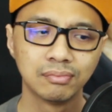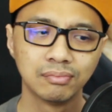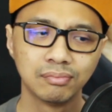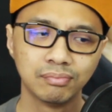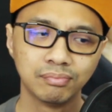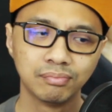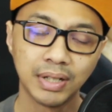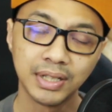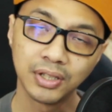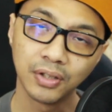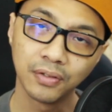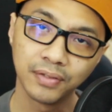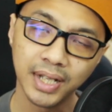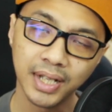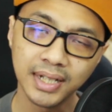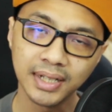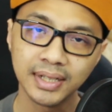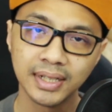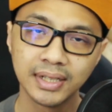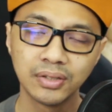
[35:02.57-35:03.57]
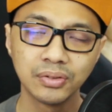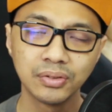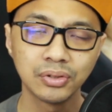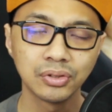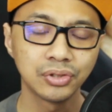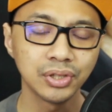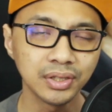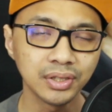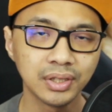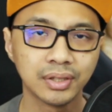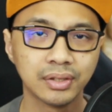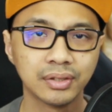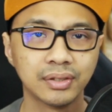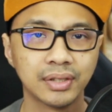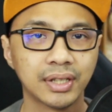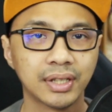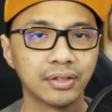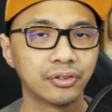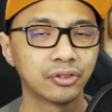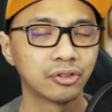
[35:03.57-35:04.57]
myself, Lag, and also Tristan.
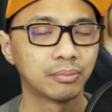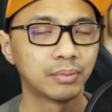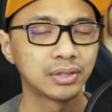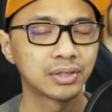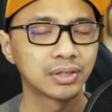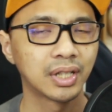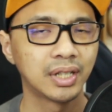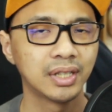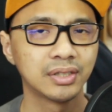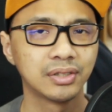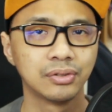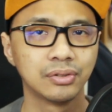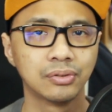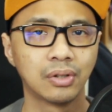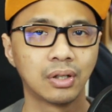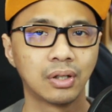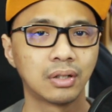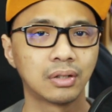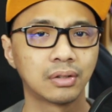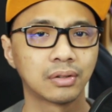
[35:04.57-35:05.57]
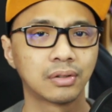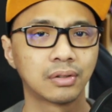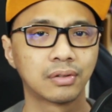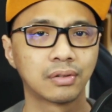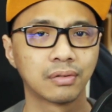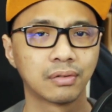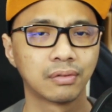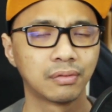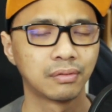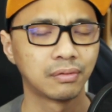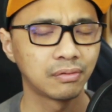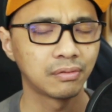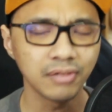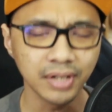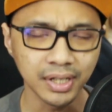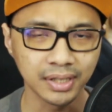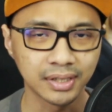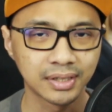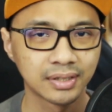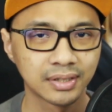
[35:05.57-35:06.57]
Thank you so much, guys. You are
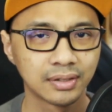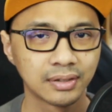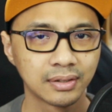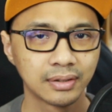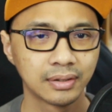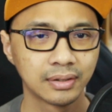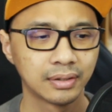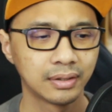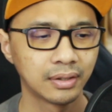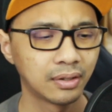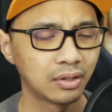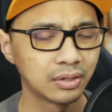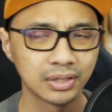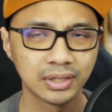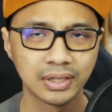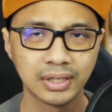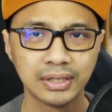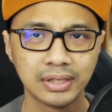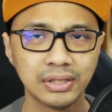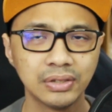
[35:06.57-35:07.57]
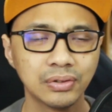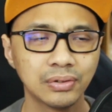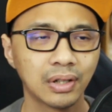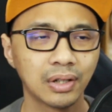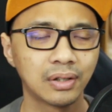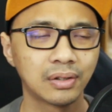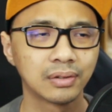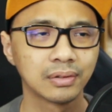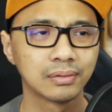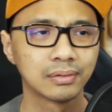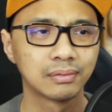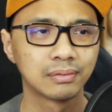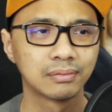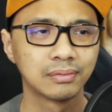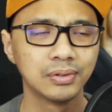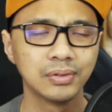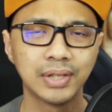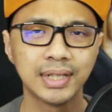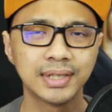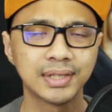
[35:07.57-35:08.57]
great. Honestly, you are.
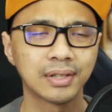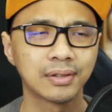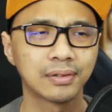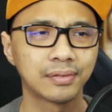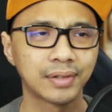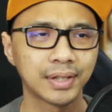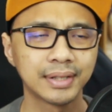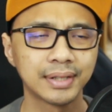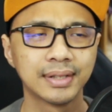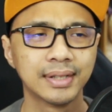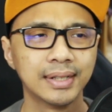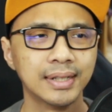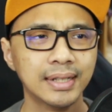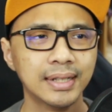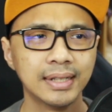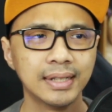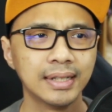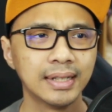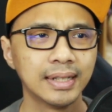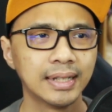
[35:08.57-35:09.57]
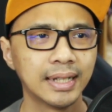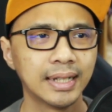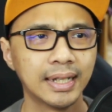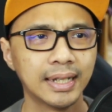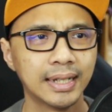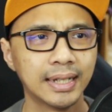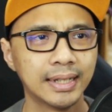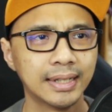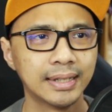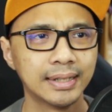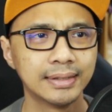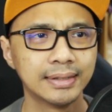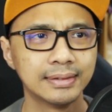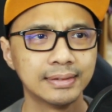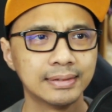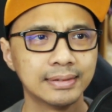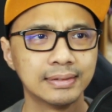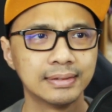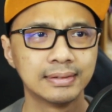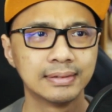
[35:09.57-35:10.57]
You guys are great,
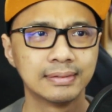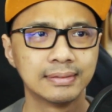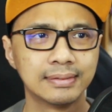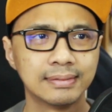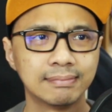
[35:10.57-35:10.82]
and